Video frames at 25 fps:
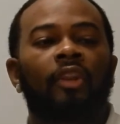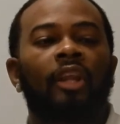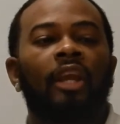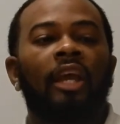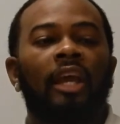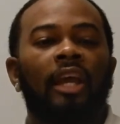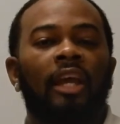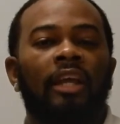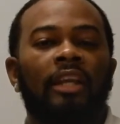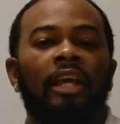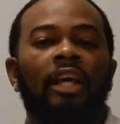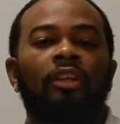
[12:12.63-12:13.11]

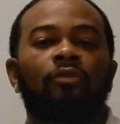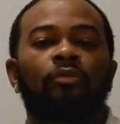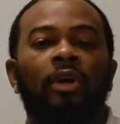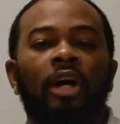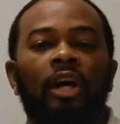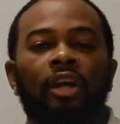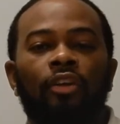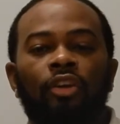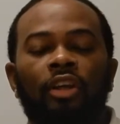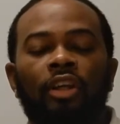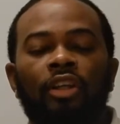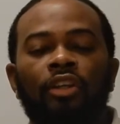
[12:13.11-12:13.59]
And that's
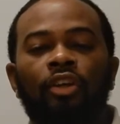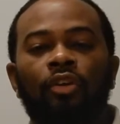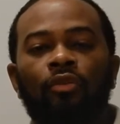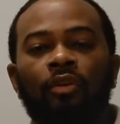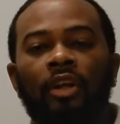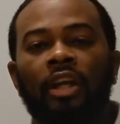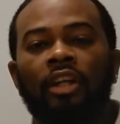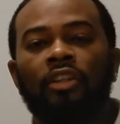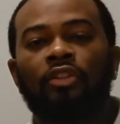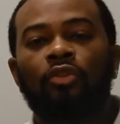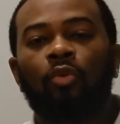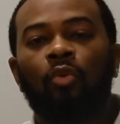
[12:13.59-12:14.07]
why you can
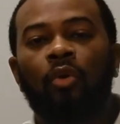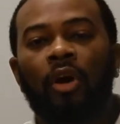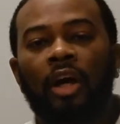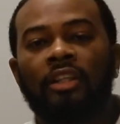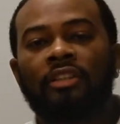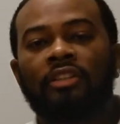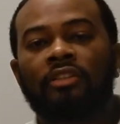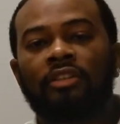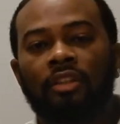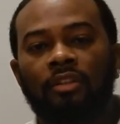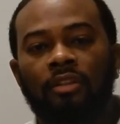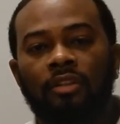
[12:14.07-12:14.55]
donate
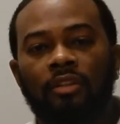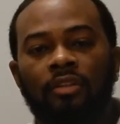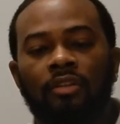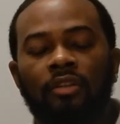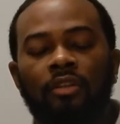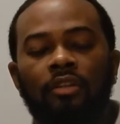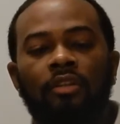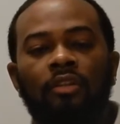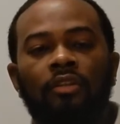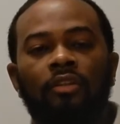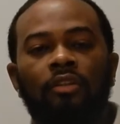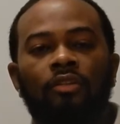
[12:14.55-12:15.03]
twice a
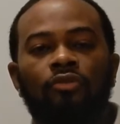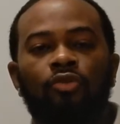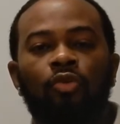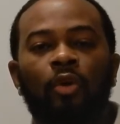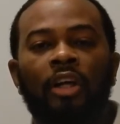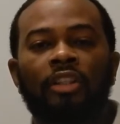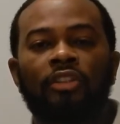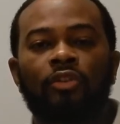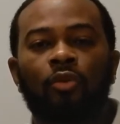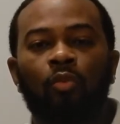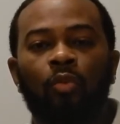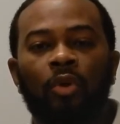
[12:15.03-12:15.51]

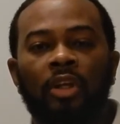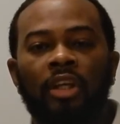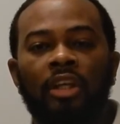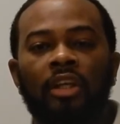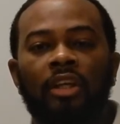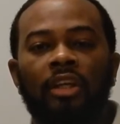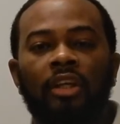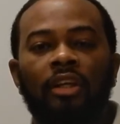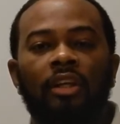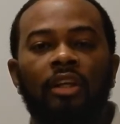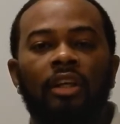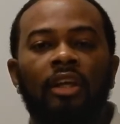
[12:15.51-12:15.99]

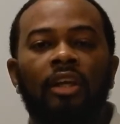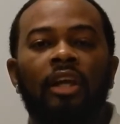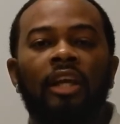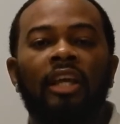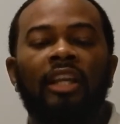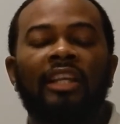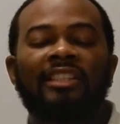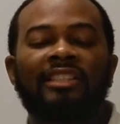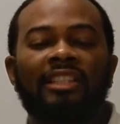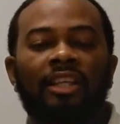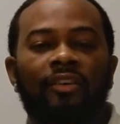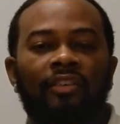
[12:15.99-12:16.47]
week
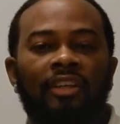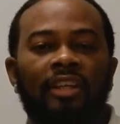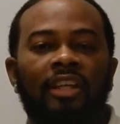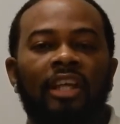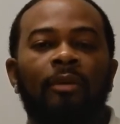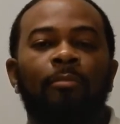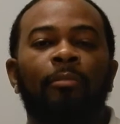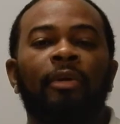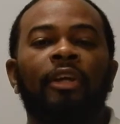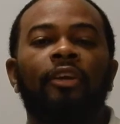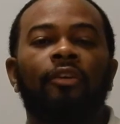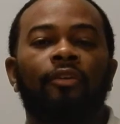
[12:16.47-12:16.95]
in a
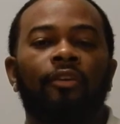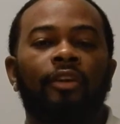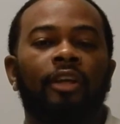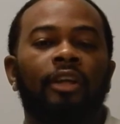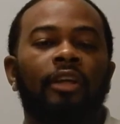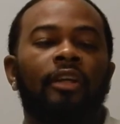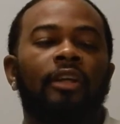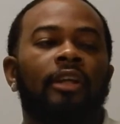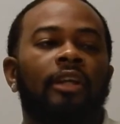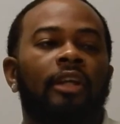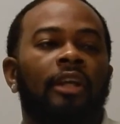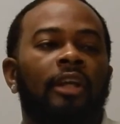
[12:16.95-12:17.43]
7-day
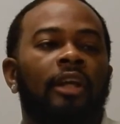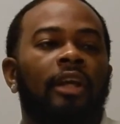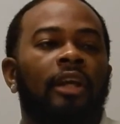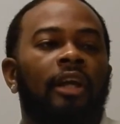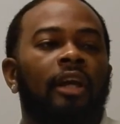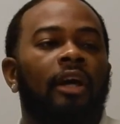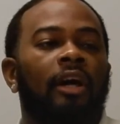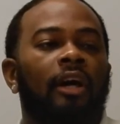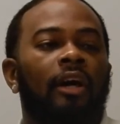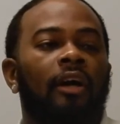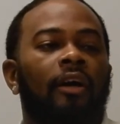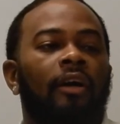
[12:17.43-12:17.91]
period.
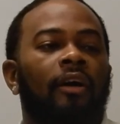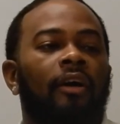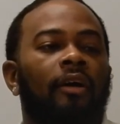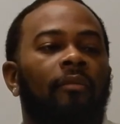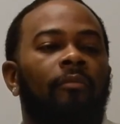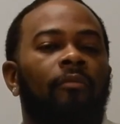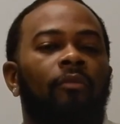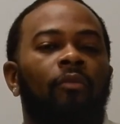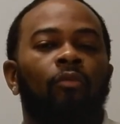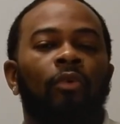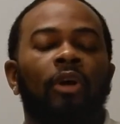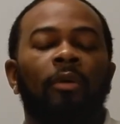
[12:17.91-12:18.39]

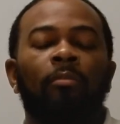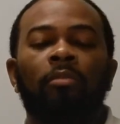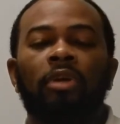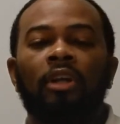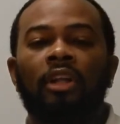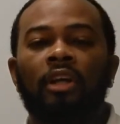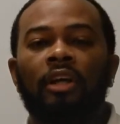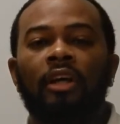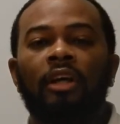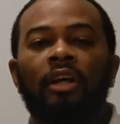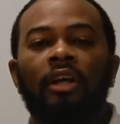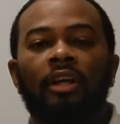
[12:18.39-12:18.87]
With
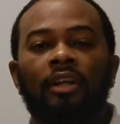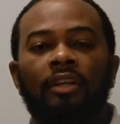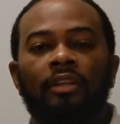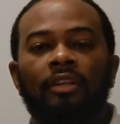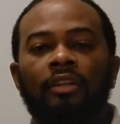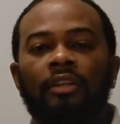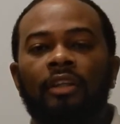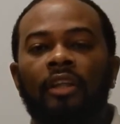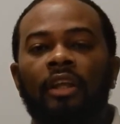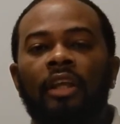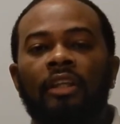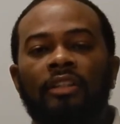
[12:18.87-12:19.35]
blood,
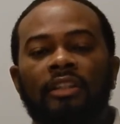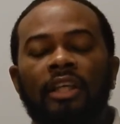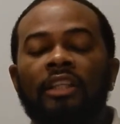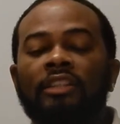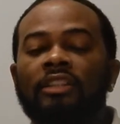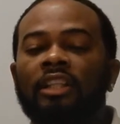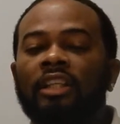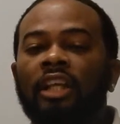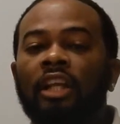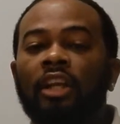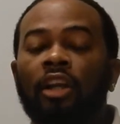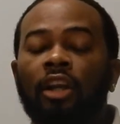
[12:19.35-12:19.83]
it
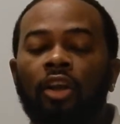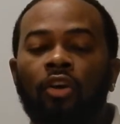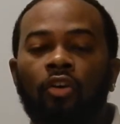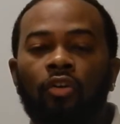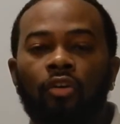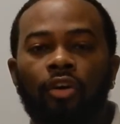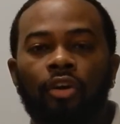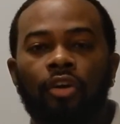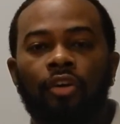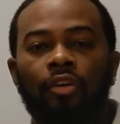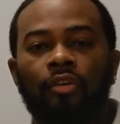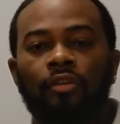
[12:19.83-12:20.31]
takes a little
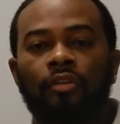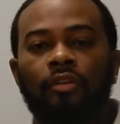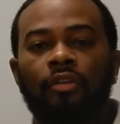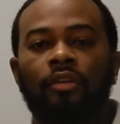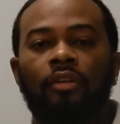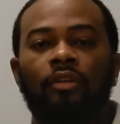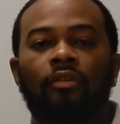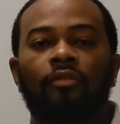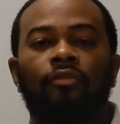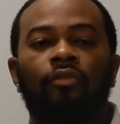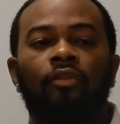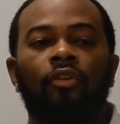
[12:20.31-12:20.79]
longer
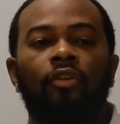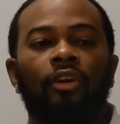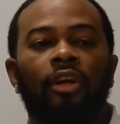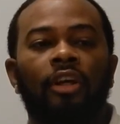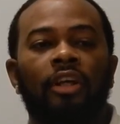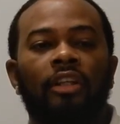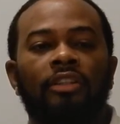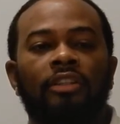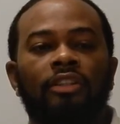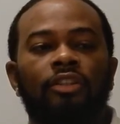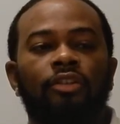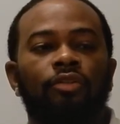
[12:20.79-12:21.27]
for
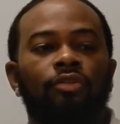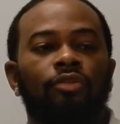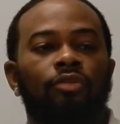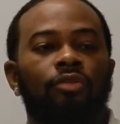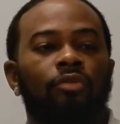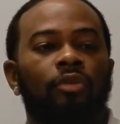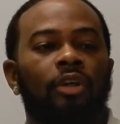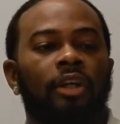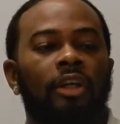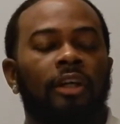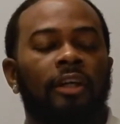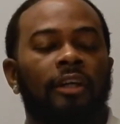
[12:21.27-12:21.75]
it
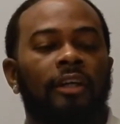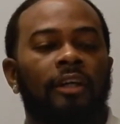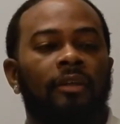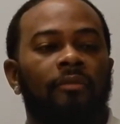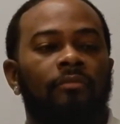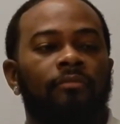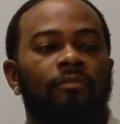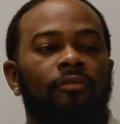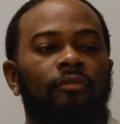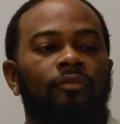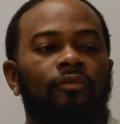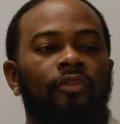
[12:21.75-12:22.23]

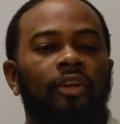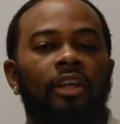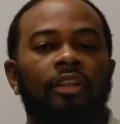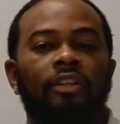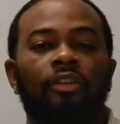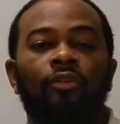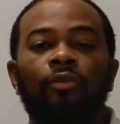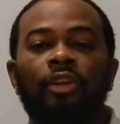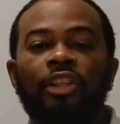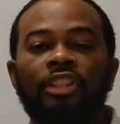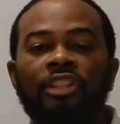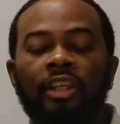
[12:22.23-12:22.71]
to
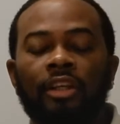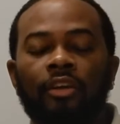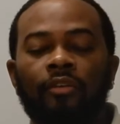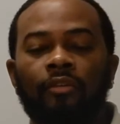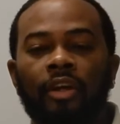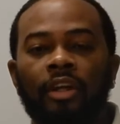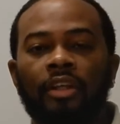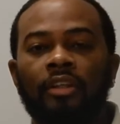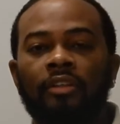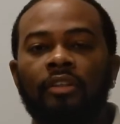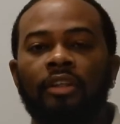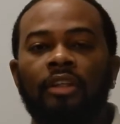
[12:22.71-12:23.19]

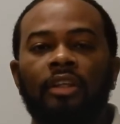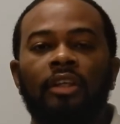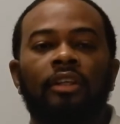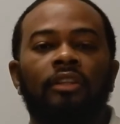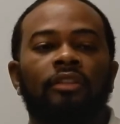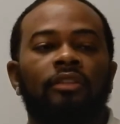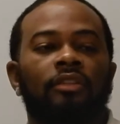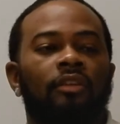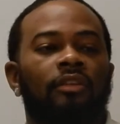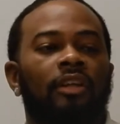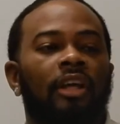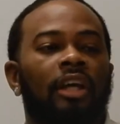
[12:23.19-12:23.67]
regenerate.
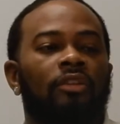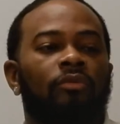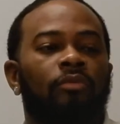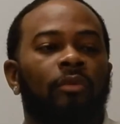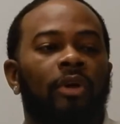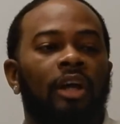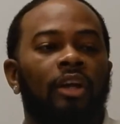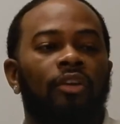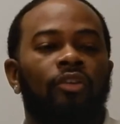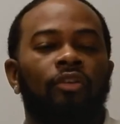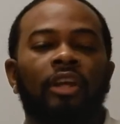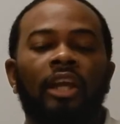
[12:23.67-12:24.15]
So that's
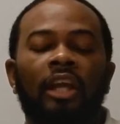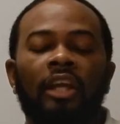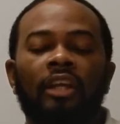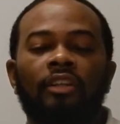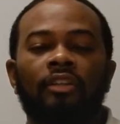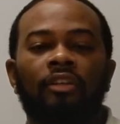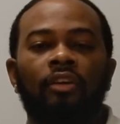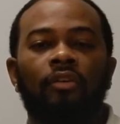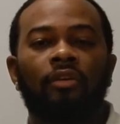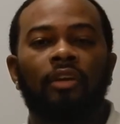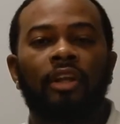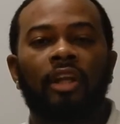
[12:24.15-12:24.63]
why you
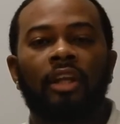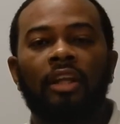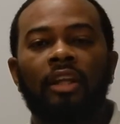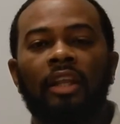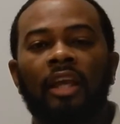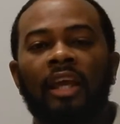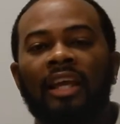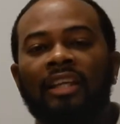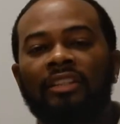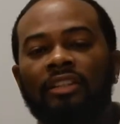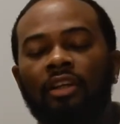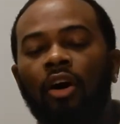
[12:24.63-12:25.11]
can't
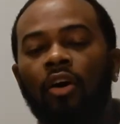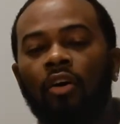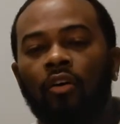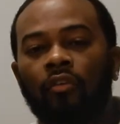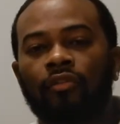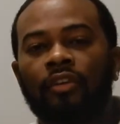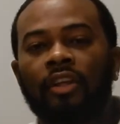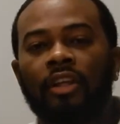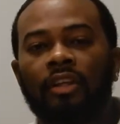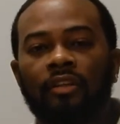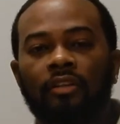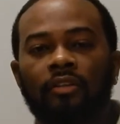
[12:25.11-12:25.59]
donate as
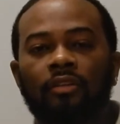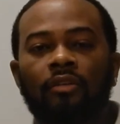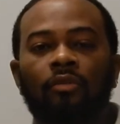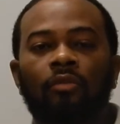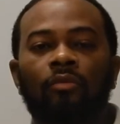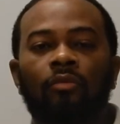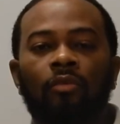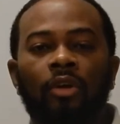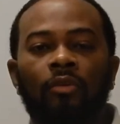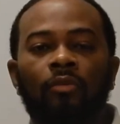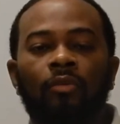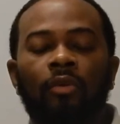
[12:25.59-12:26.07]
often
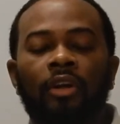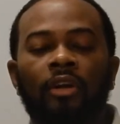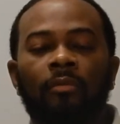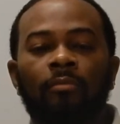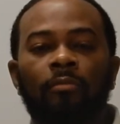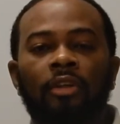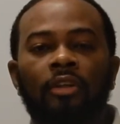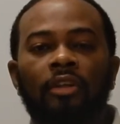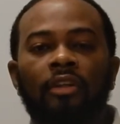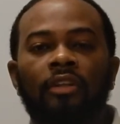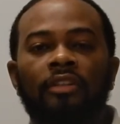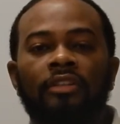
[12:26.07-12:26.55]
with
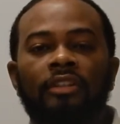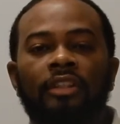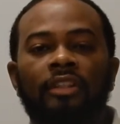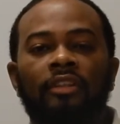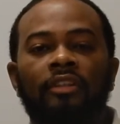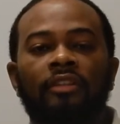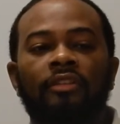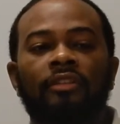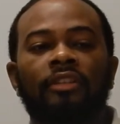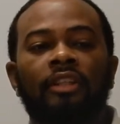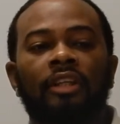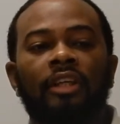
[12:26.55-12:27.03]
red blood
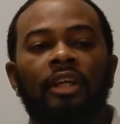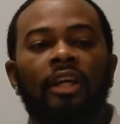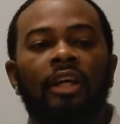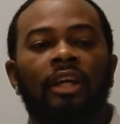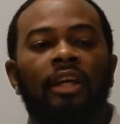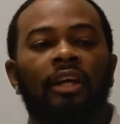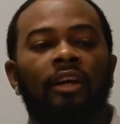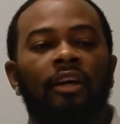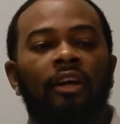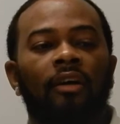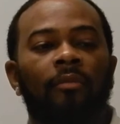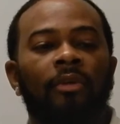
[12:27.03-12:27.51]
cells
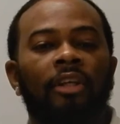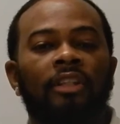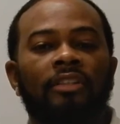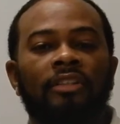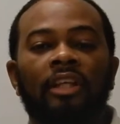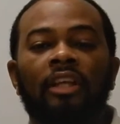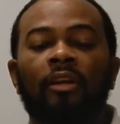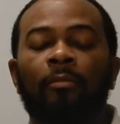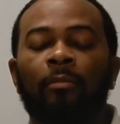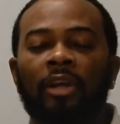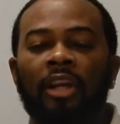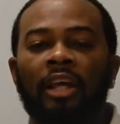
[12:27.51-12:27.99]

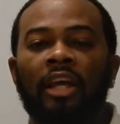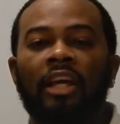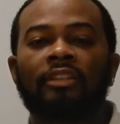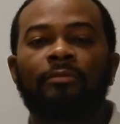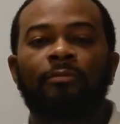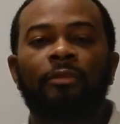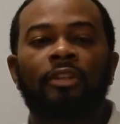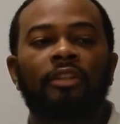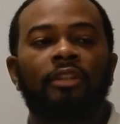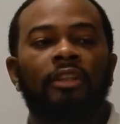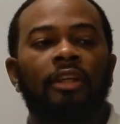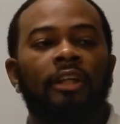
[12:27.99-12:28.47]
instead of
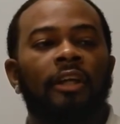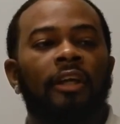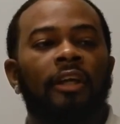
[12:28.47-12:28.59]
plasma.